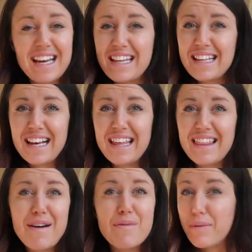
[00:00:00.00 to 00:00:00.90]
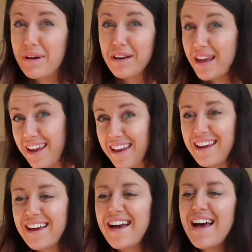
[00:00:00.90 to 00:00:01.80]
anything like that, what we're going to
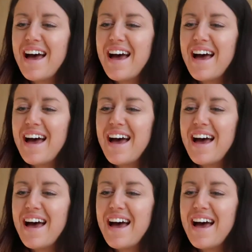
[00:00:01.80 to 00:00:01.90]
eat.